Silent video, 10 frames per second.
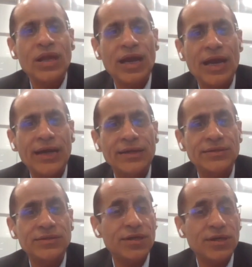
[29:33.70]

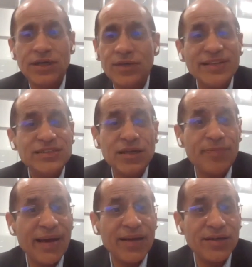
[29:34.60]
And imagine
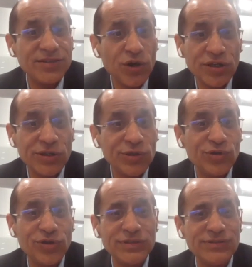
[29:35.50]
a banker talking to
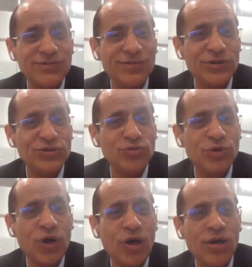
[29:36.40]
you on
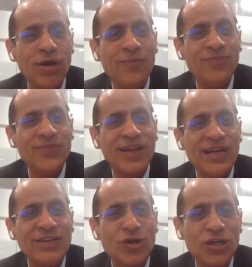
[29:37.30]
Zoom call
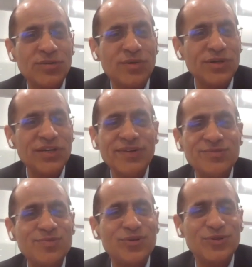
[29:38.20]
and talking about your
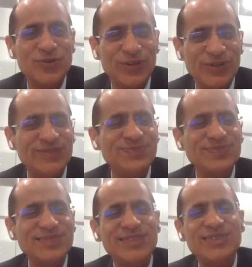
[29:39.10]
investment portfolio.
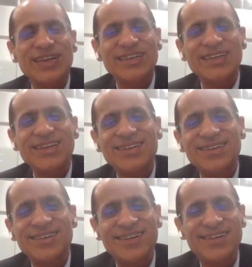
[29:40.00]
So I
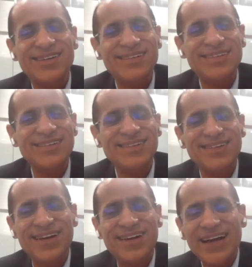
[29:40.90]
think
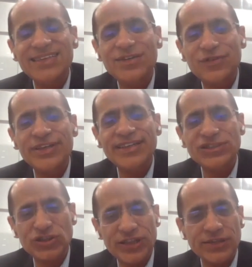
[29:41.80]
the world
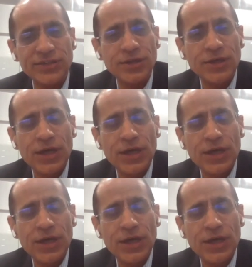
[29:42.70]
has changed.